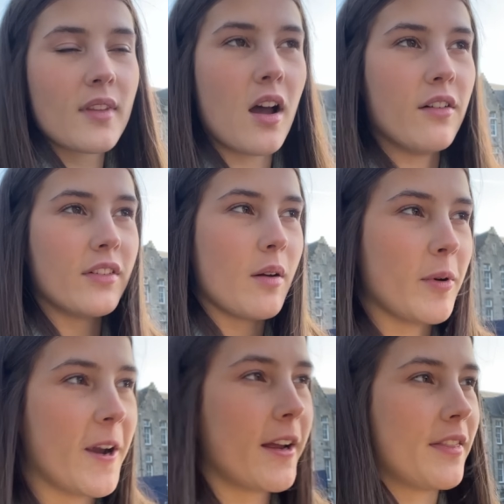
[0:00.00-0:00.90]
Half an hour
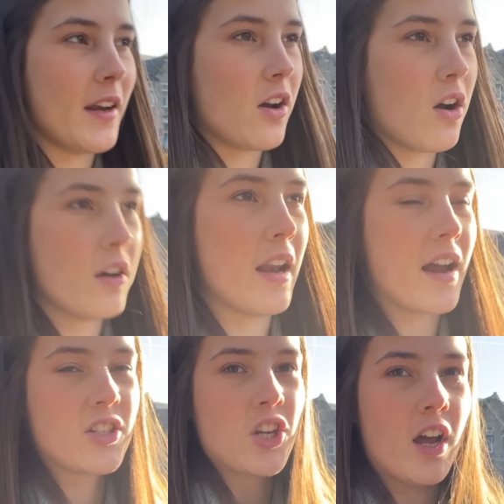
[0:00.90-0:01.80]
break, then our
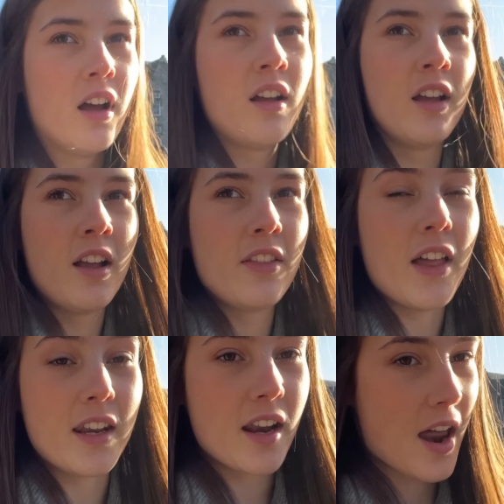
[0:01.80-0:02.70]
lecture. lecture
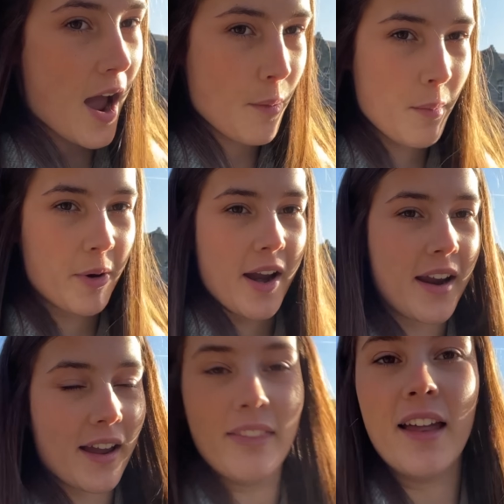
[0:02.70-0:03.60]
then an hour break
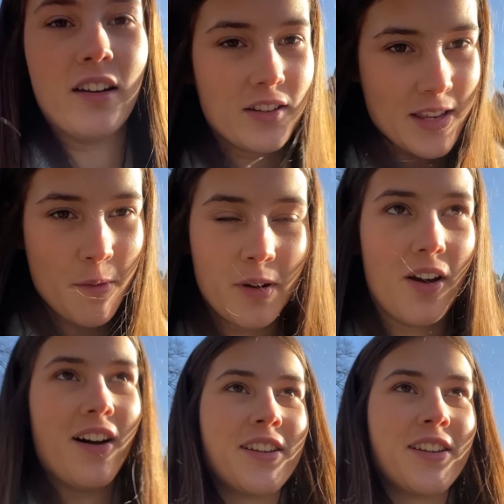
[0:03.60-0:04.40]
and then our seminar